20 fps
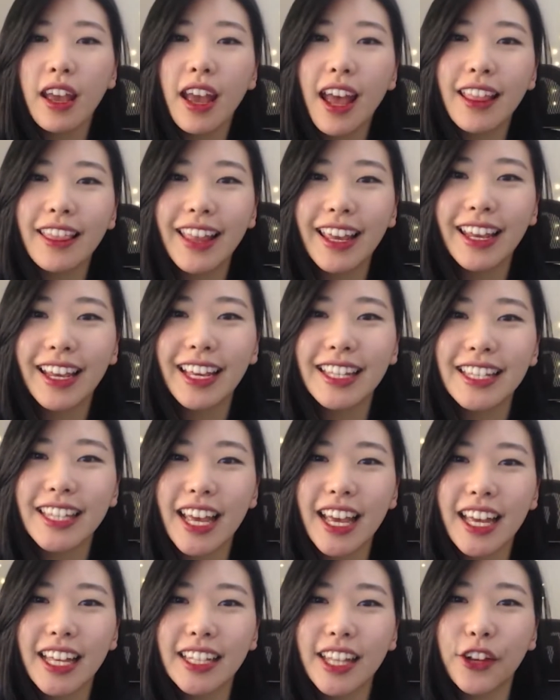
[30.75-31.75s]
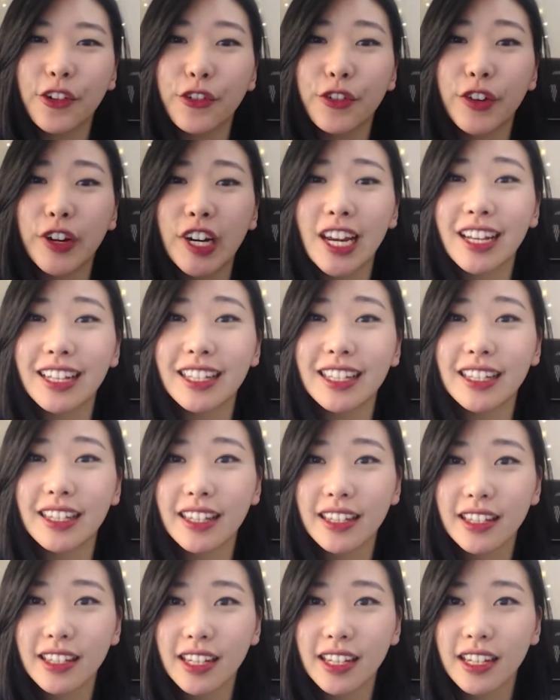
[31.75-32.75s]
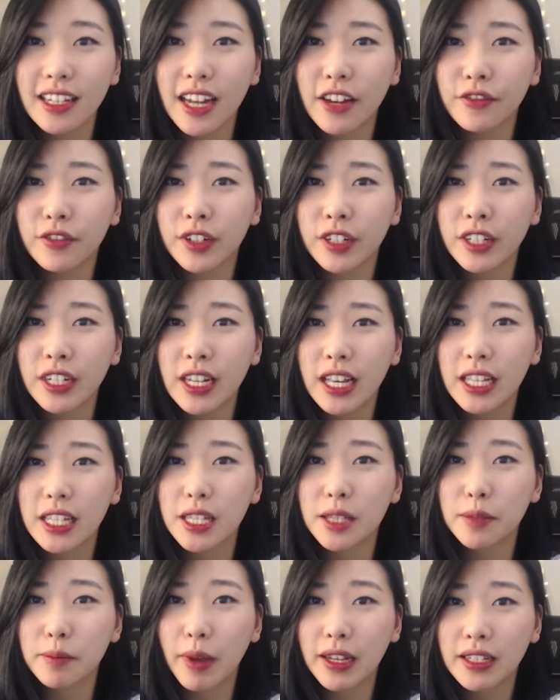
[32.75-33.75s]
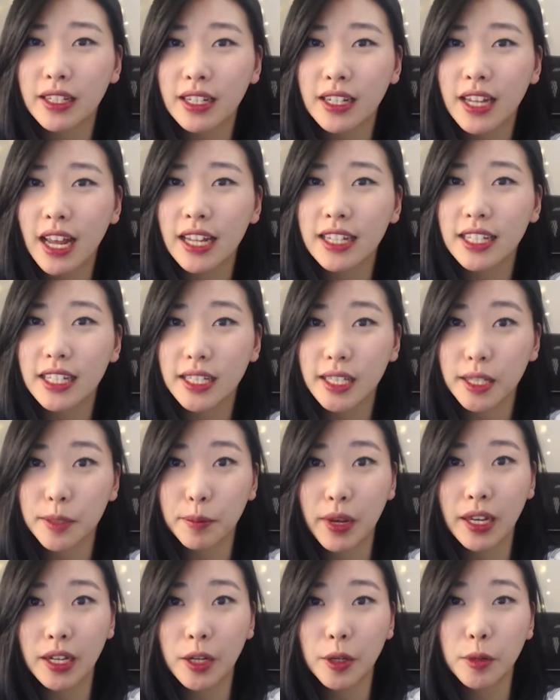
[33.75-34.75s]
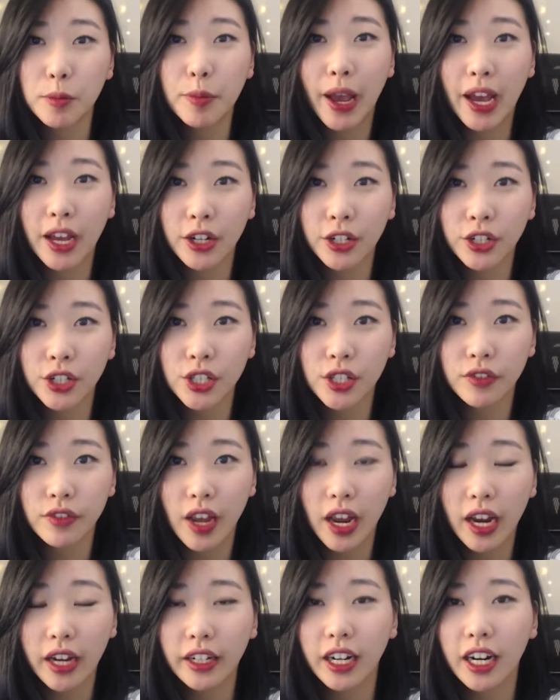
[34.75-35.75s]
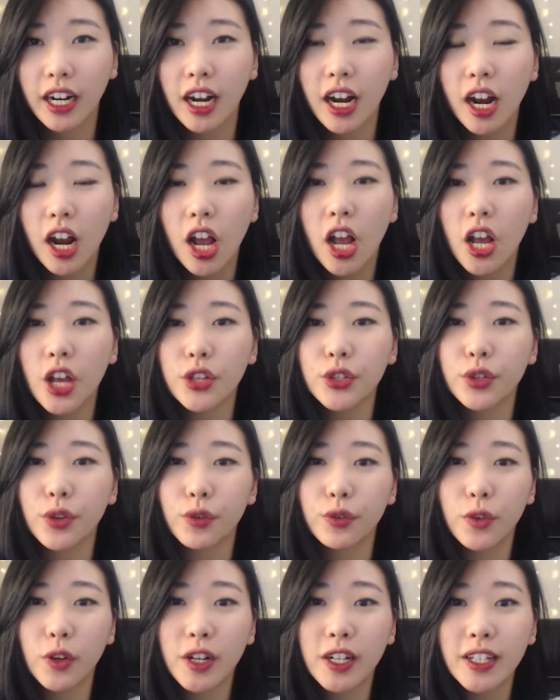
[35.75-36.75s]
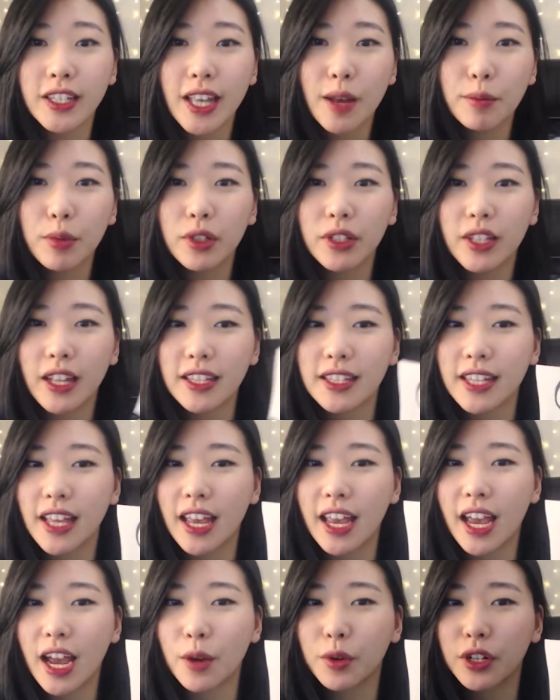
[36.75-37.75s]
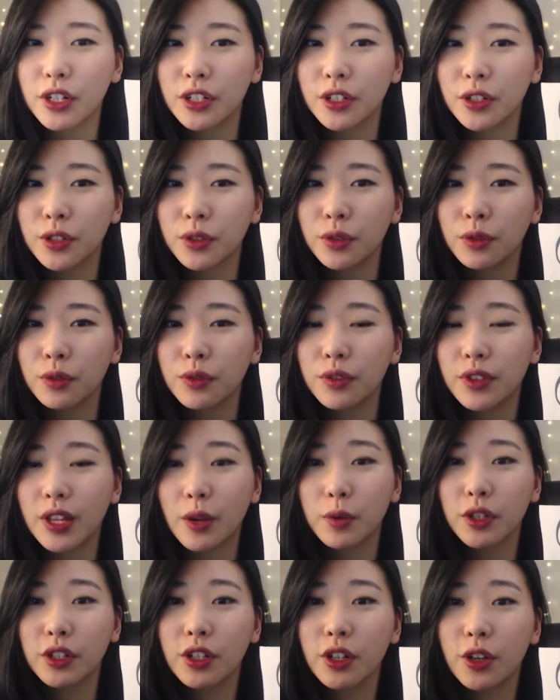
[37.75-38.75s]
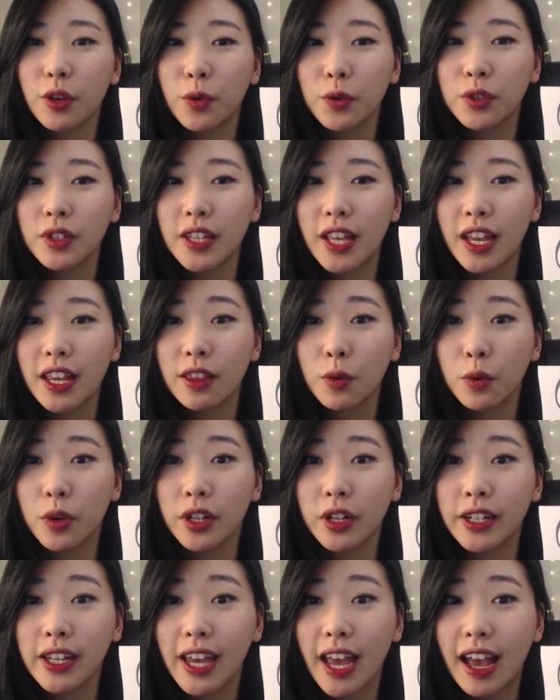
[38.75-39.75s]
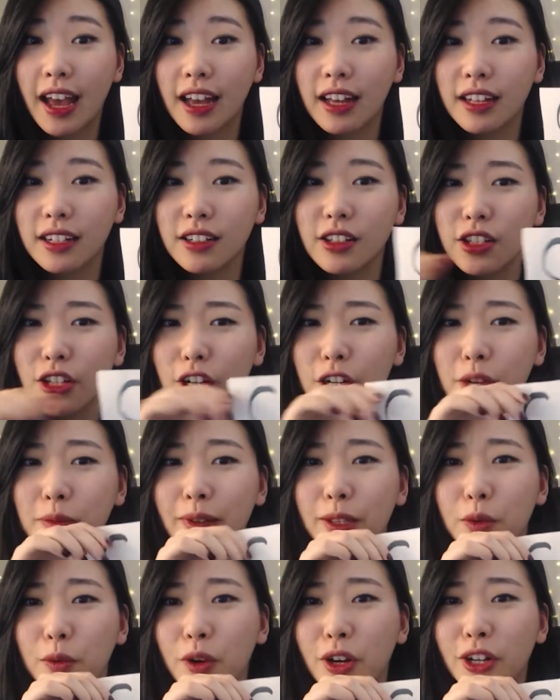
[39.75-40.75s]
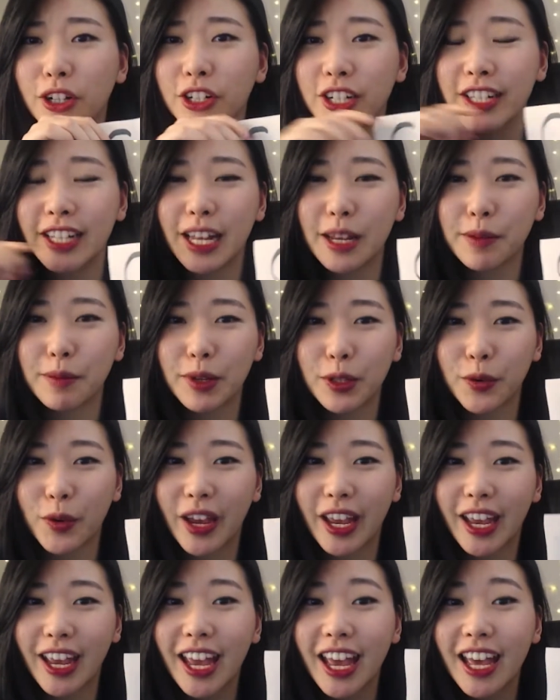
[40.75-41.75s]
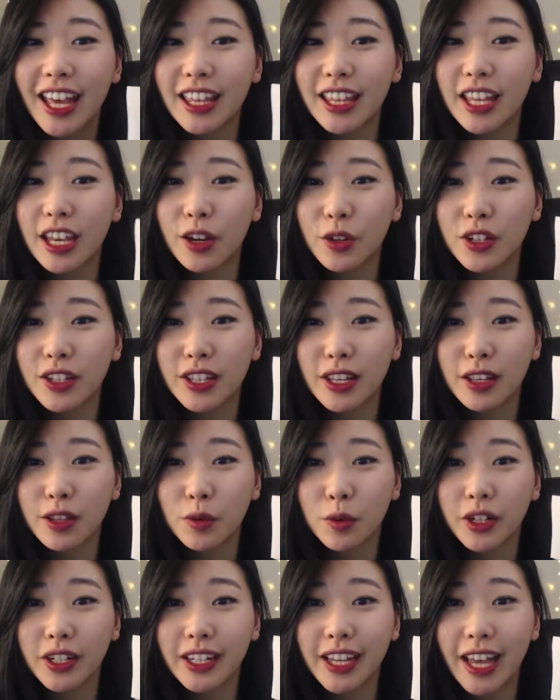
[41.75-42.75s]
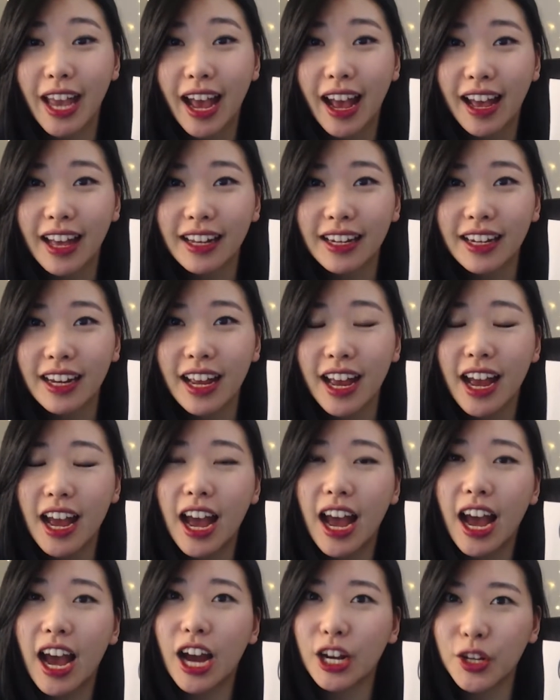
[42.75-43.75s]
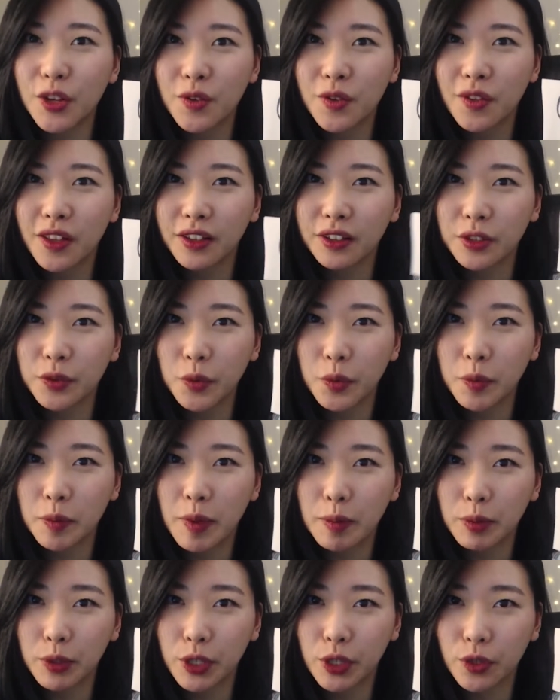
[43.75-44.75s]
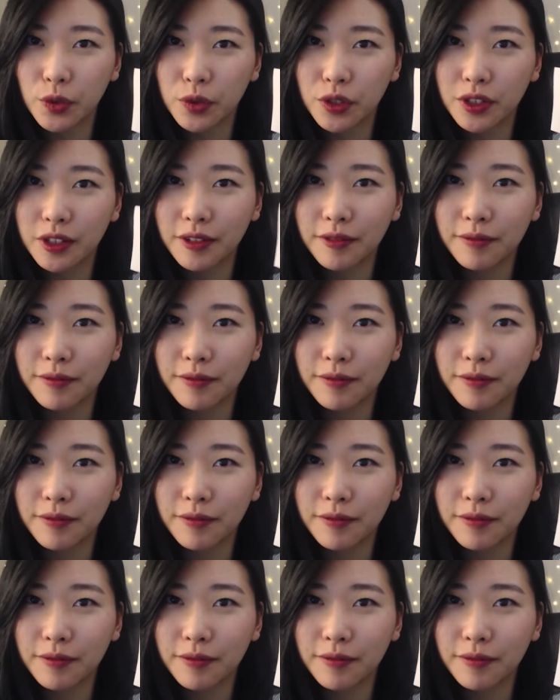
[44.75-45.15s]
And like I said, they're very consistent and very expected, anticipated patterns of error. So for example, let's say they were to go say the word cat. Sorry about the water stain, by the way. They go to say the word cat. How do you think this would be produced?